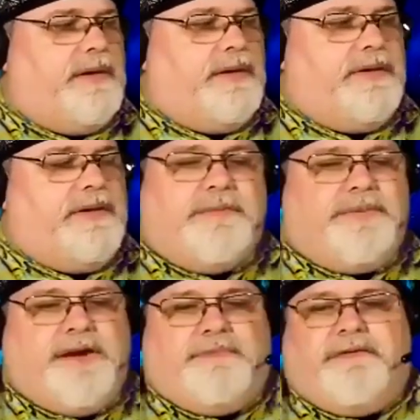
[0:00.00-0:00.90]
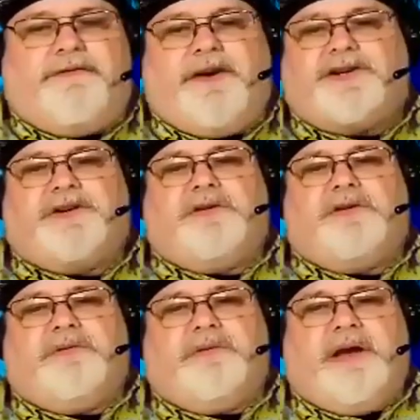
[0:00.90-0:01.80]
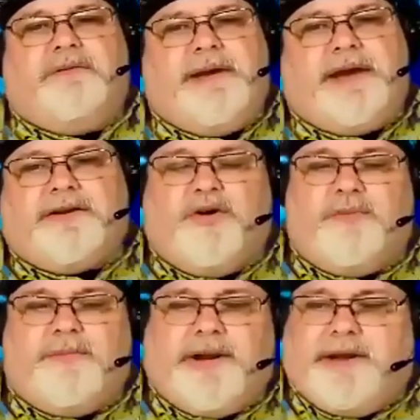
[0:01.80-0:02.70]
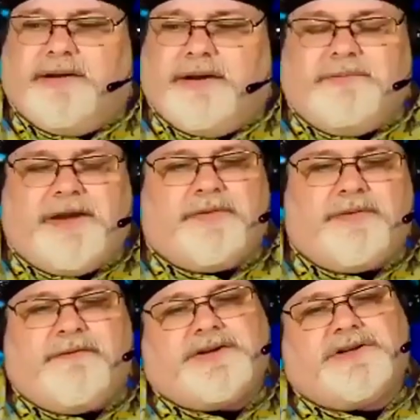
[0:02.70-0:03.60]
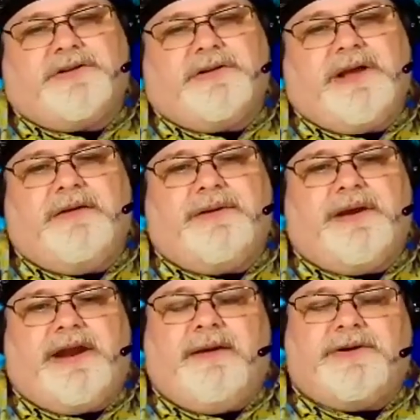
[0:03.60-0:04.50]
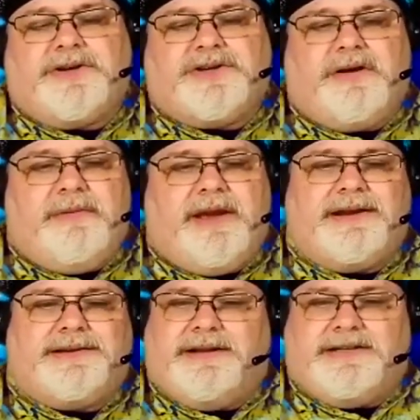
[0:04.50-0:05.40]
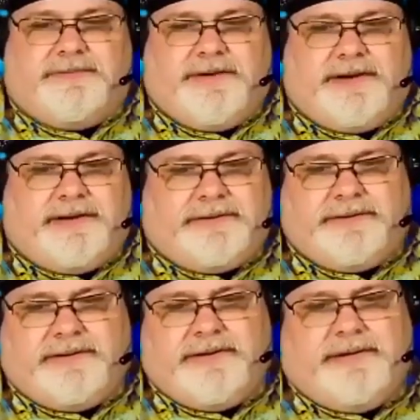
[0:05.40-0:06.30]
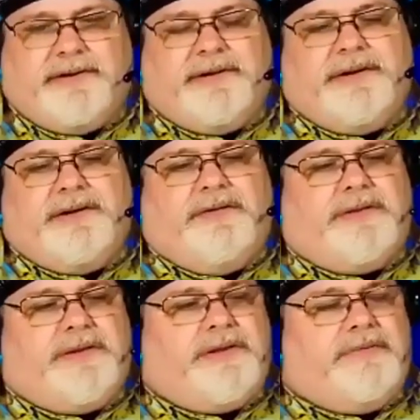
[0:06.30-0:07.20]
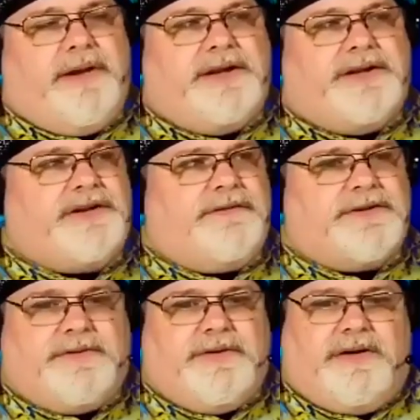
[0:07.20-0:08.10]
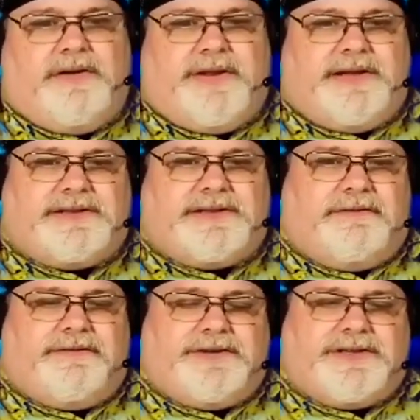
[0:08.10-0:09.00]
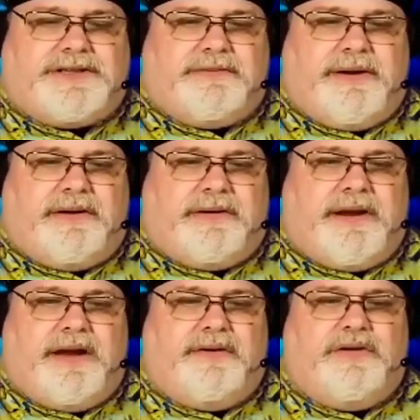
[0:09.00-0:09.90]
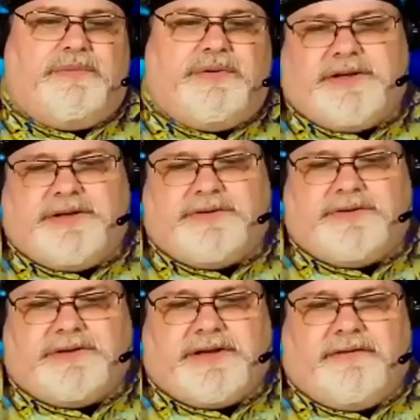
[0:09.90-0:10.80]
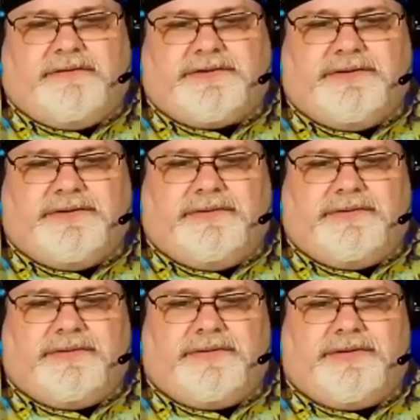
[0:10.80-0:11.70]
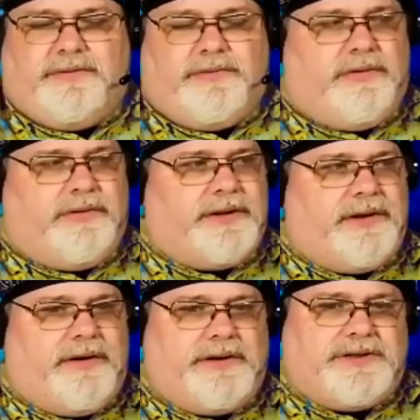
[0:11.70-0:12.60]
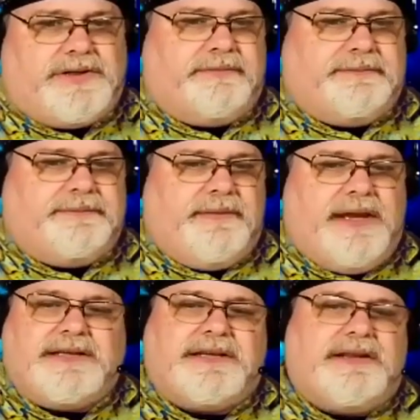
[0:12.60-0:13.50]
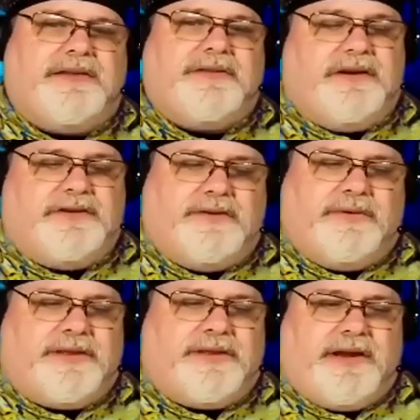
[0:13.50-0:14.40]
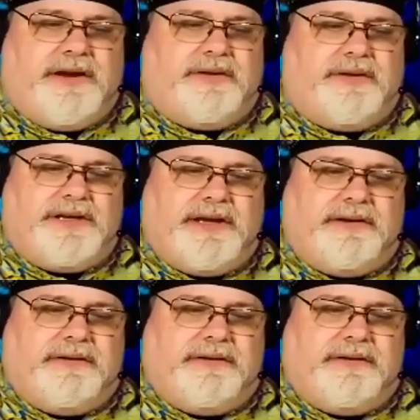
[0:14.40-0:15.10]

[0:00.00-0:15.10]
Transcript: You could be a professional and make no money, and be a professional and be an amateur and making tons of money the, the, major difference between all that stuff is just about how you present yourself to to the world at large it has nothing to do with the gear that you get